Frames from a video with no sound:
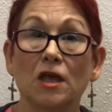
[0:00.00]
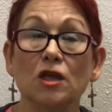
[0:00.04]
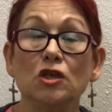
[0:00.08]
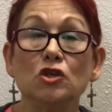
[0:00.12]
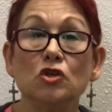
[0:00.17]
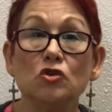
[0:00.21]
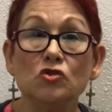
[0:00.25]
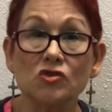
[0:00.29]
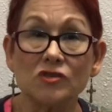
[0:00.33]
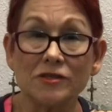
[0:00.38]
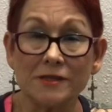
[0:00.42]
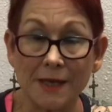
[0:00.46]

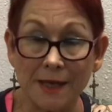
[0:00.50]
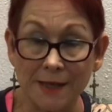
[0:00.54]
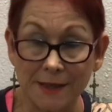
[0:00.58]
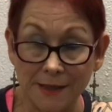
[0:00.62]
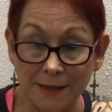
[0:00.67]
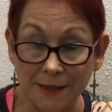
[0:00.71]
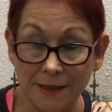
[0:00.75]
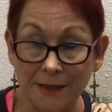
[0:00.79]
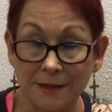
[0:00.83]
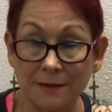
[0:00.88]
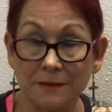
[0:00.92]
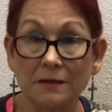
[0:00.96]
You stay
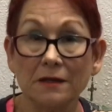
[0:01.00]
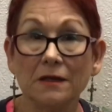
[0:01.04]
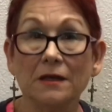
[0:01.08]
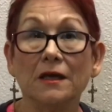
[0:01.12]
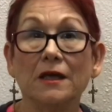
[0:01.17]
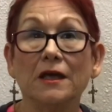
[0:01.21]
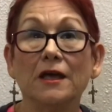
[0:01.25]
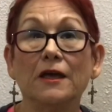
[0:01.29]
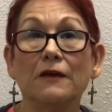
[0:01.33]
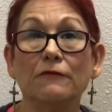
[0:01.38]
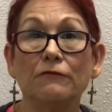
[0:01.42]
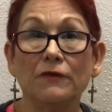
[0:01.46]
in
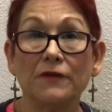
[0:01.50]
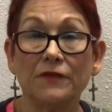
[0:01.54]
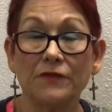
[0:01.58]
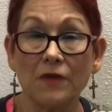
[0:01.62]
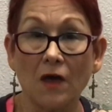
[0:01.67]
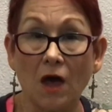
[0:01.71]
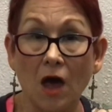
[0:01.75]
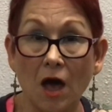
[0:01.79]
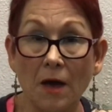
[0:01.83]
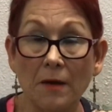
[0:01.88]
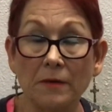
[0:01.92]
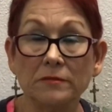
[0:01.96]
if it's
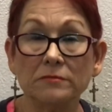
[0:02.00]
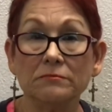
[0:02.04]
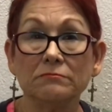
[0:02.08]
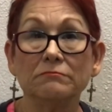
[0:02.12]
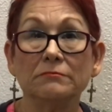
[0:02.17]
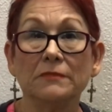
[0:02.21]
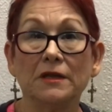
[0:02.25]
hot.